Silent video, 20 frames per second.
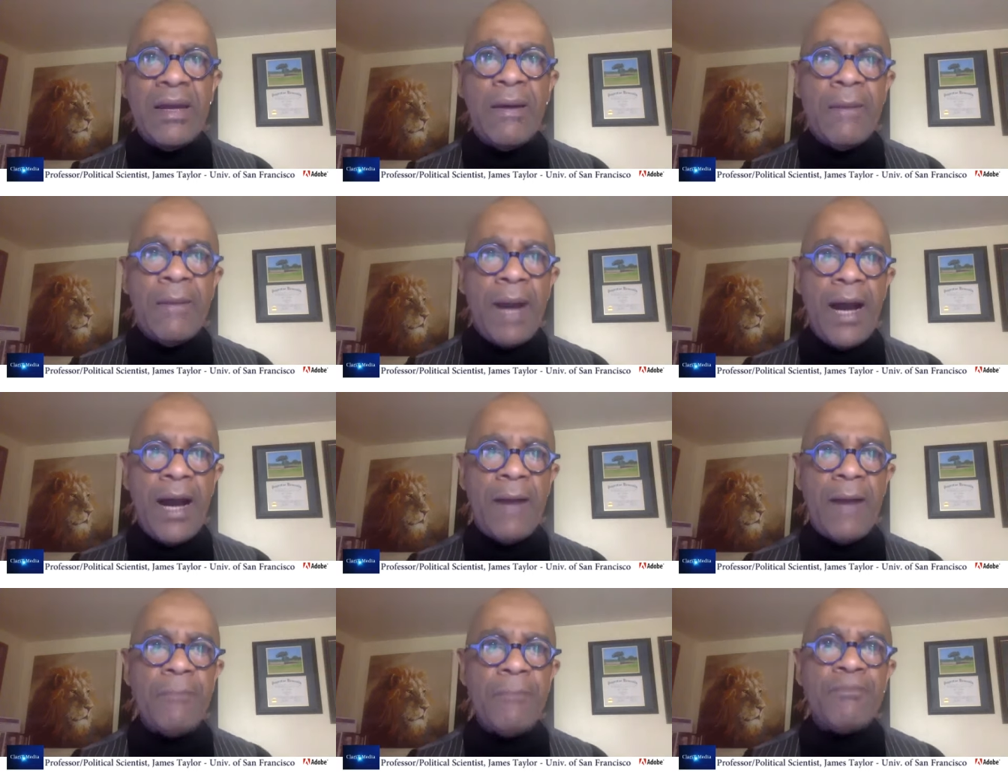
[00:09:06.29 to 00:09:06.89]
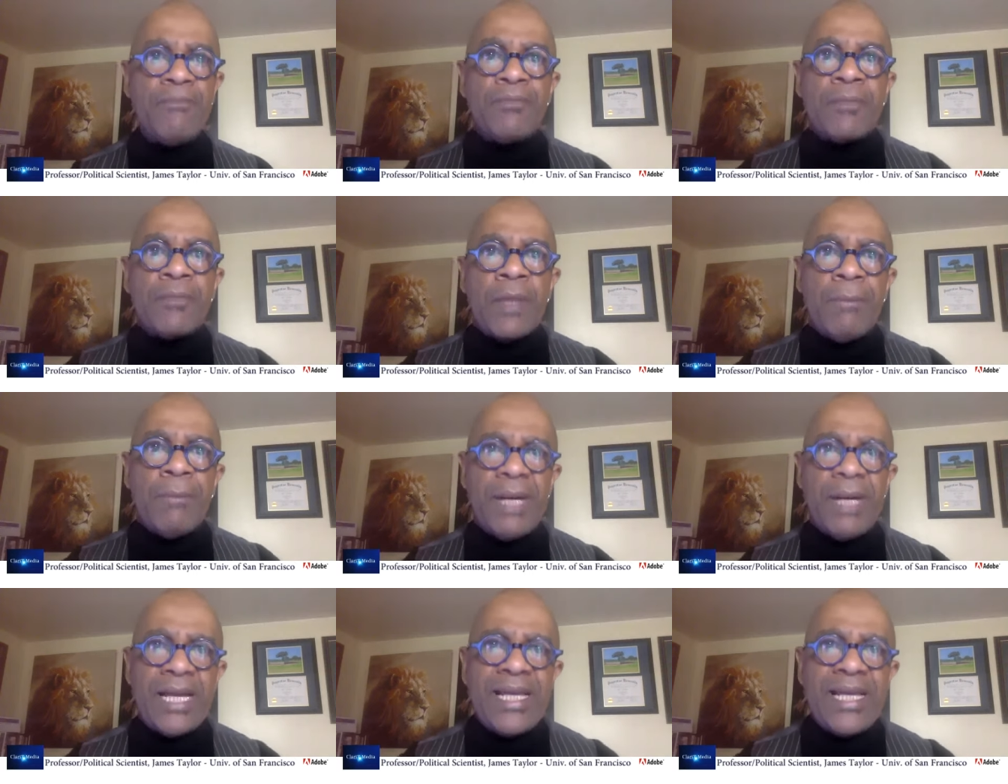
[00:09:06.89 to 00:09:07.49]
Um,
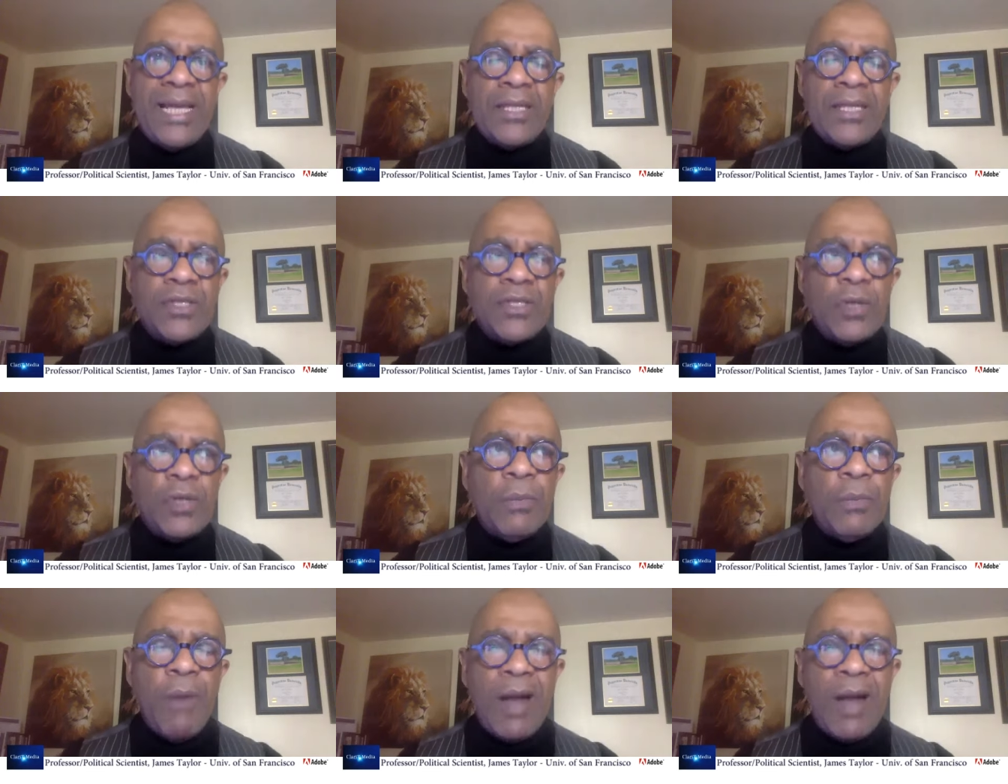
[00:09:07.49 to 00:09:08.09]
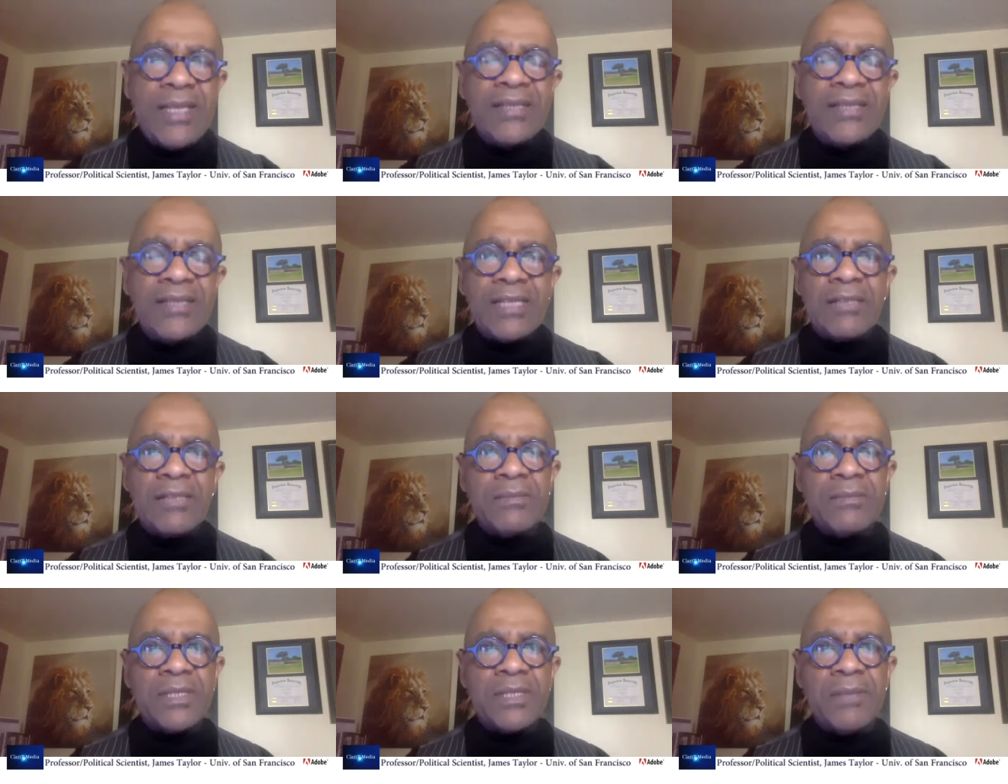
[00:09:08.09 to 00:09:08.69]
but again, the two party
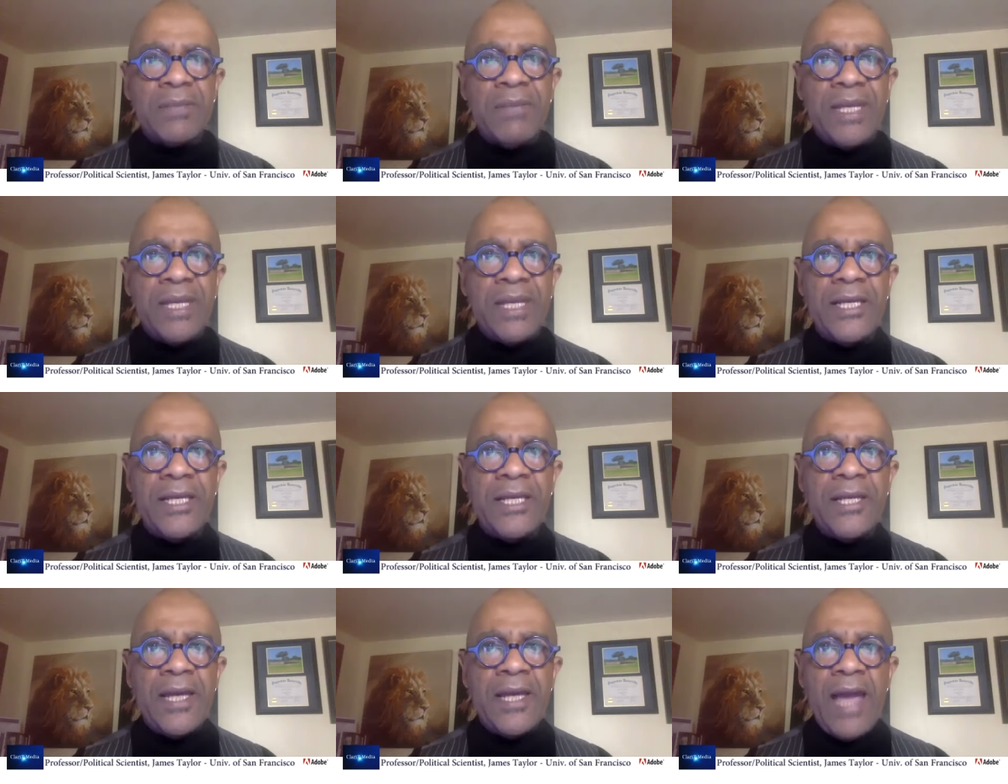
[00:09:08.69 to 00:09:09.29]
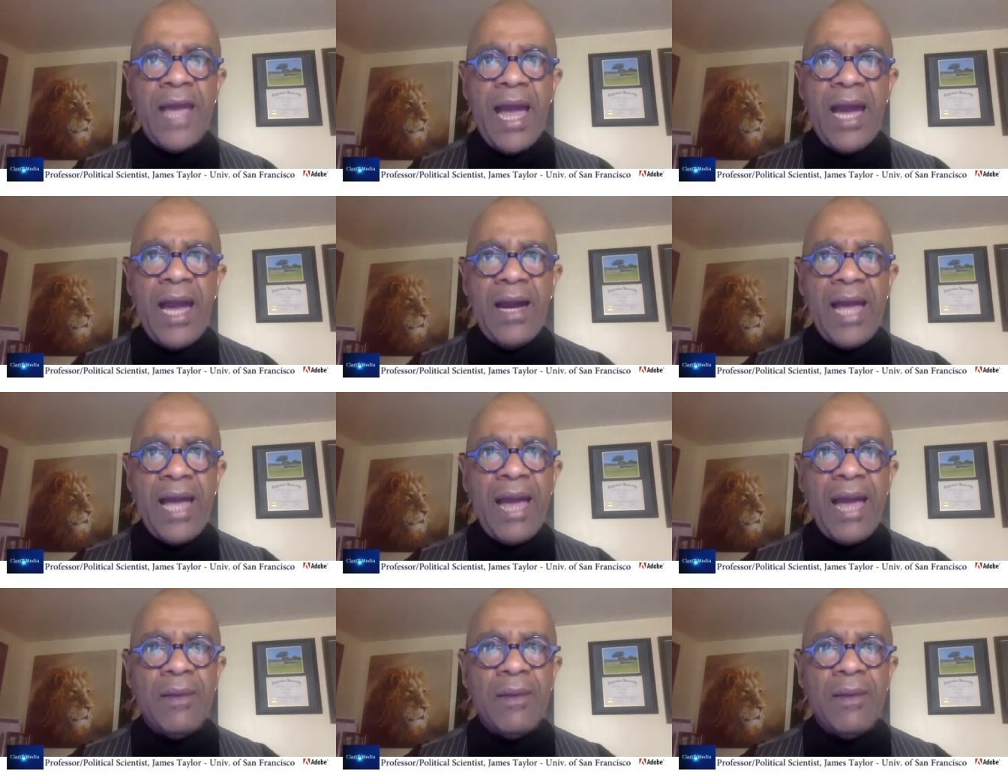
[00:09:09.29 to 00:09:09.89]
system to me, uh,
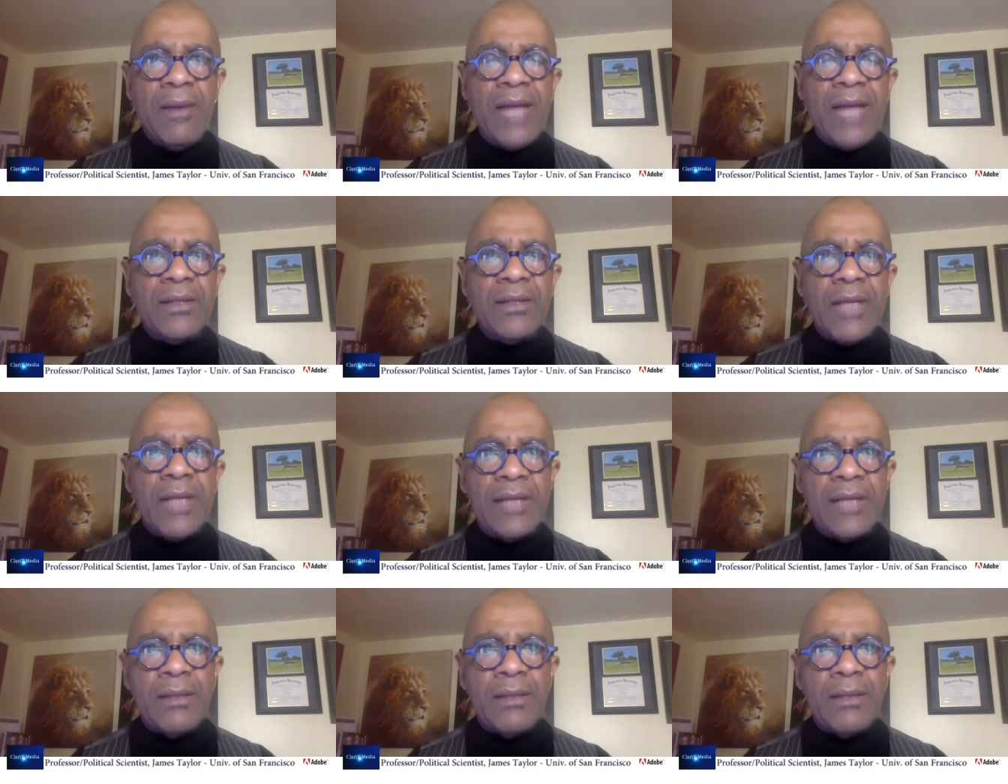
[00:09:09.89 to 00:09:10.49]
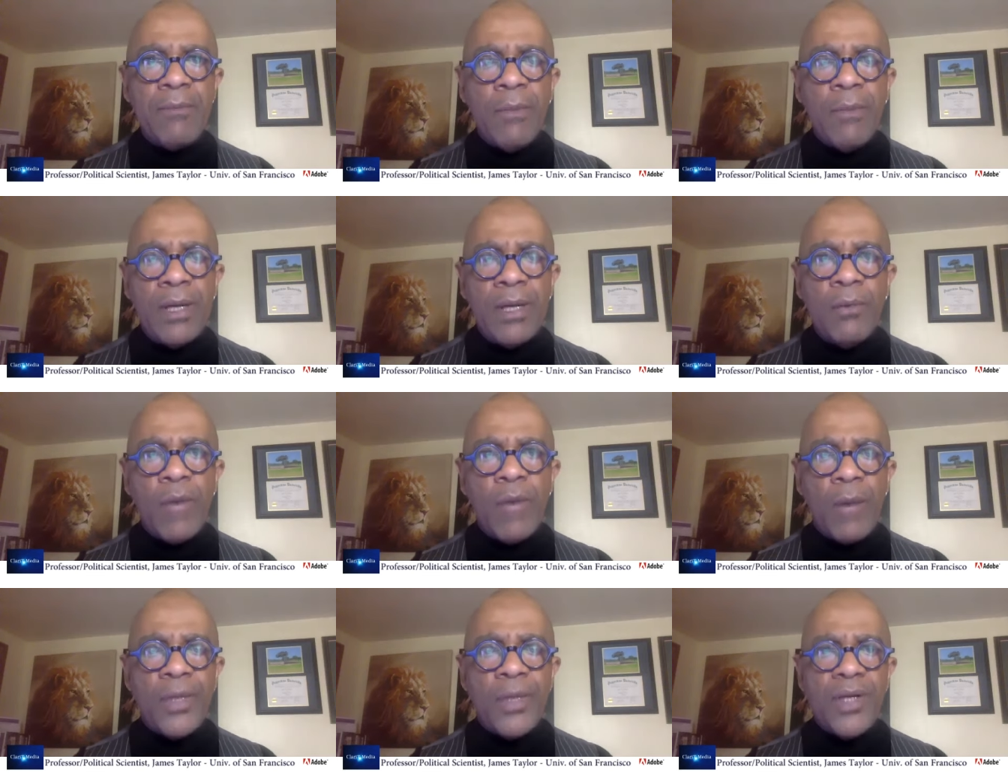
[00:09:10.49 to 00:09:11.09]
and, and, the, and the moment in
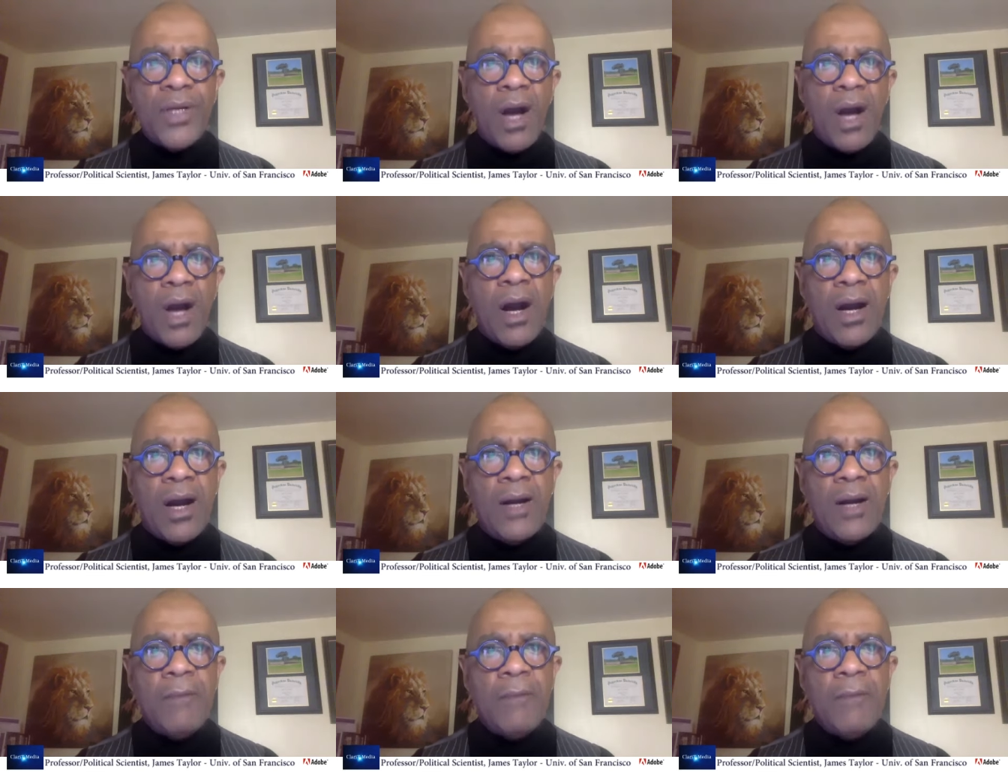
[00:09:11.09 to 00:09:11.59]
where we are,